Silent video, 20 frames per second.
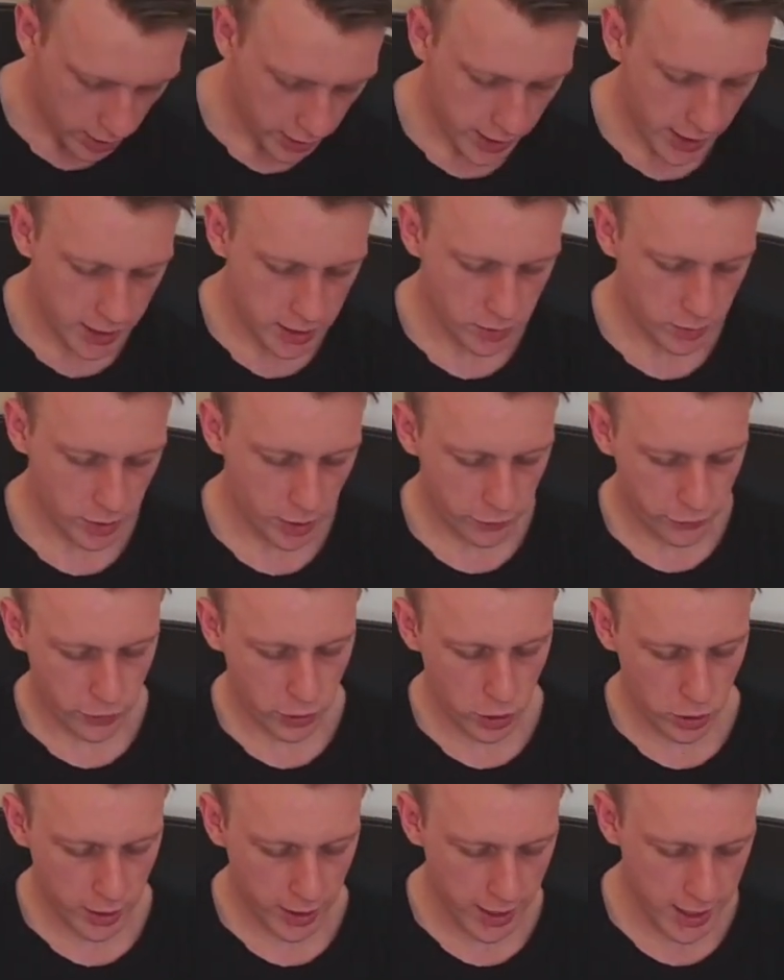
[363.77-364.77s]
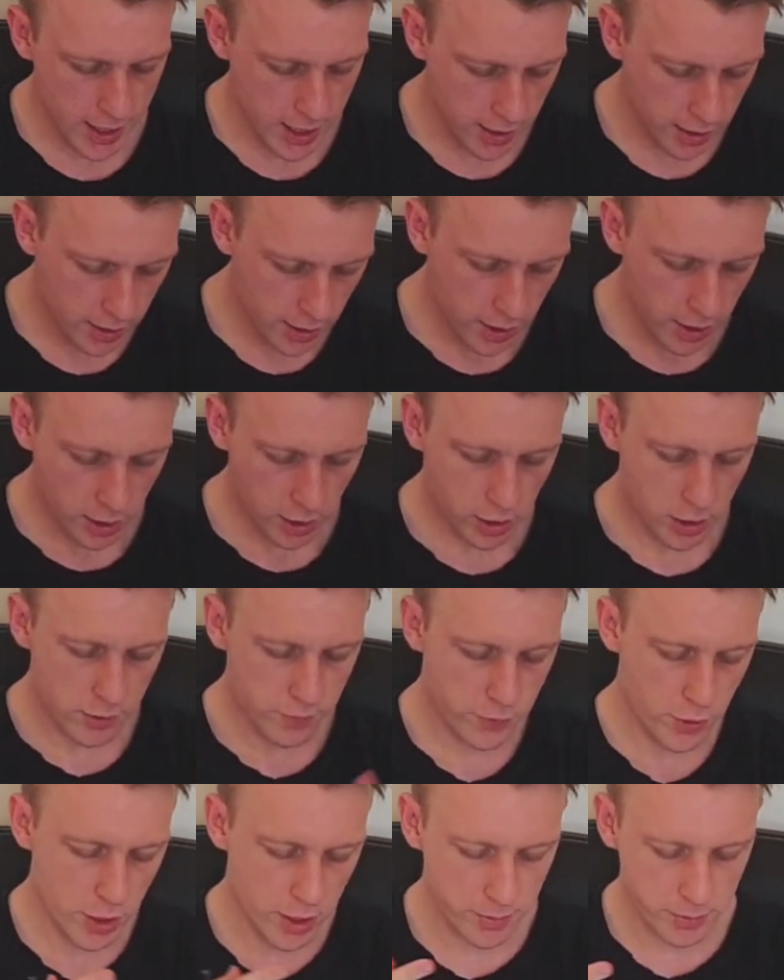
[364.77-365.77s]
Okay, so we've got a few here,
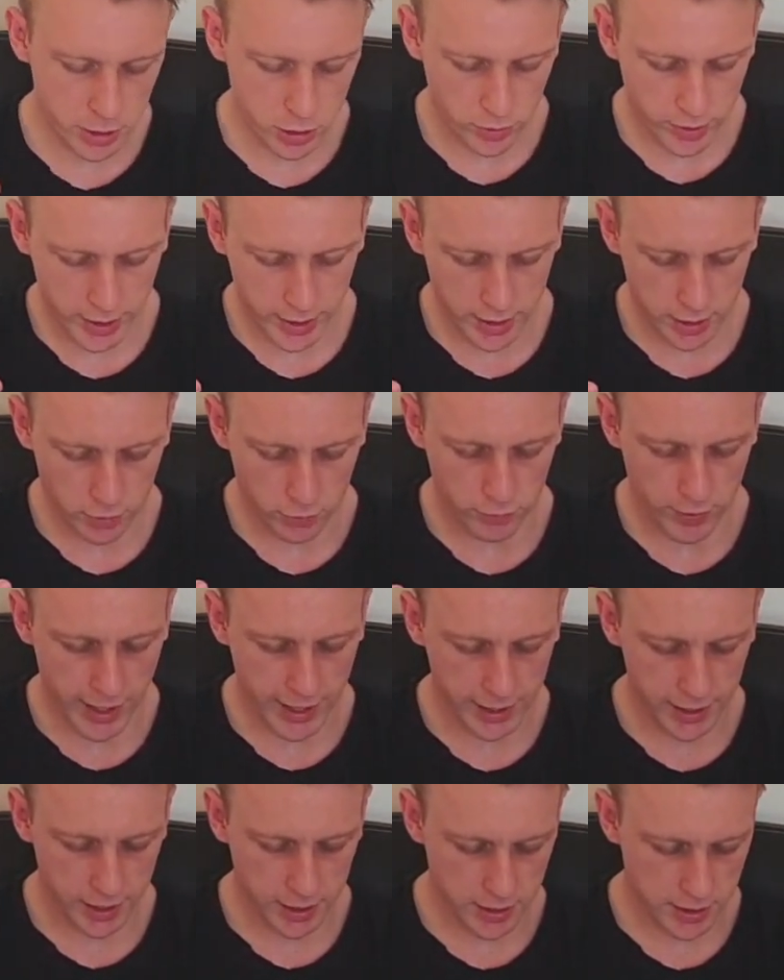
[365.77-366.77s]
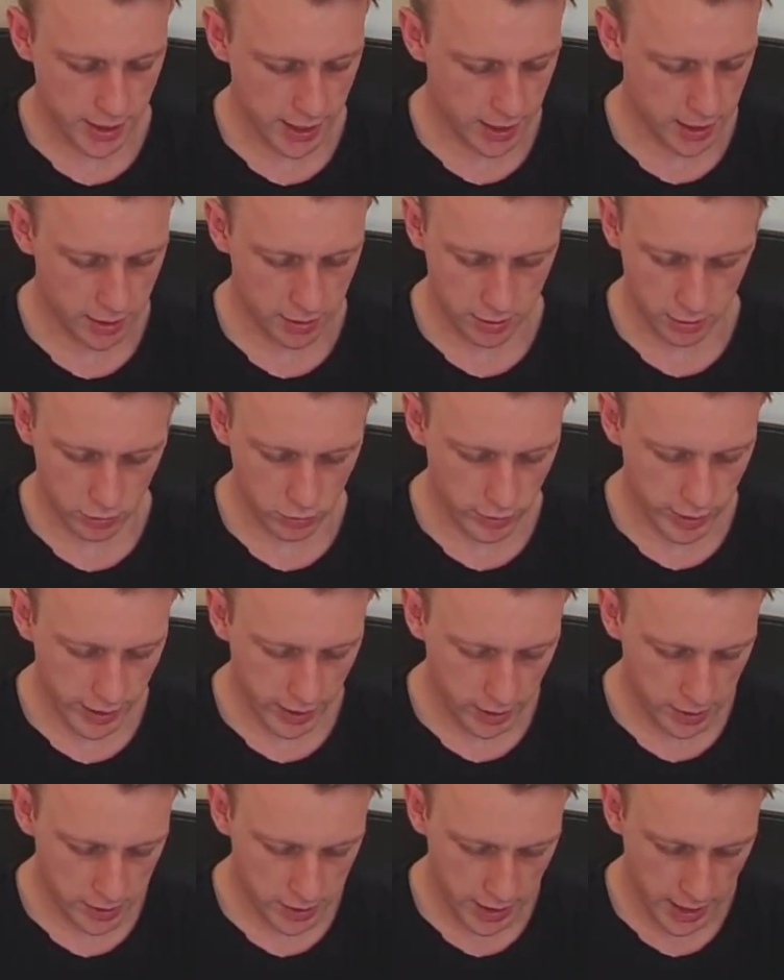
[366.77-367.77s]
converting between radians and
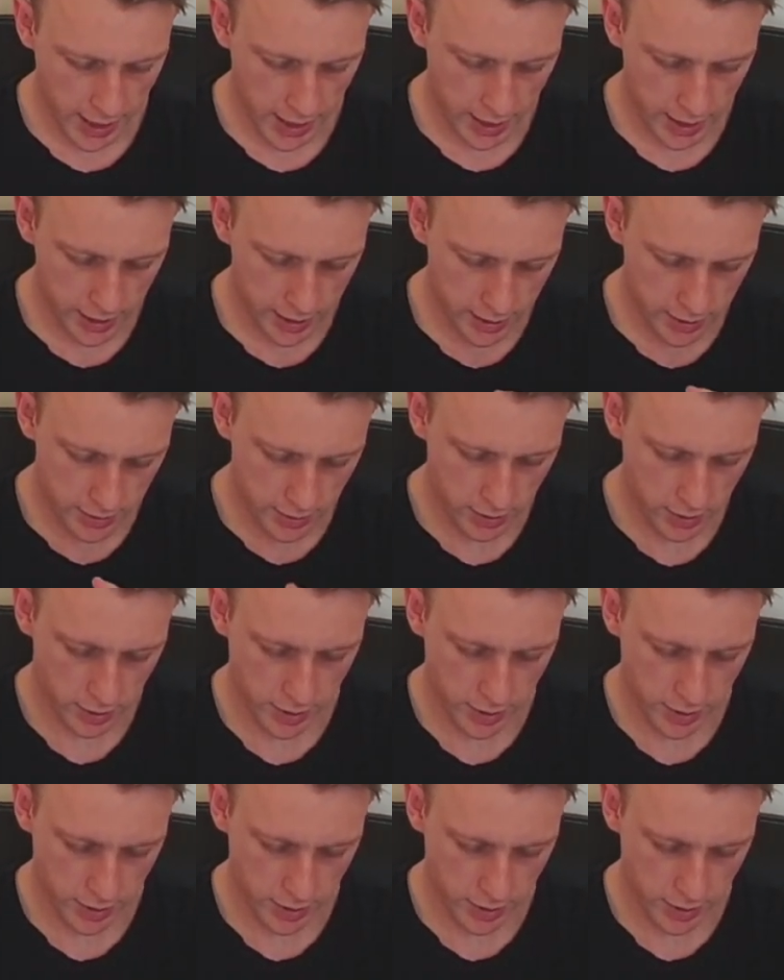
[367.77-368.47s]
degrees and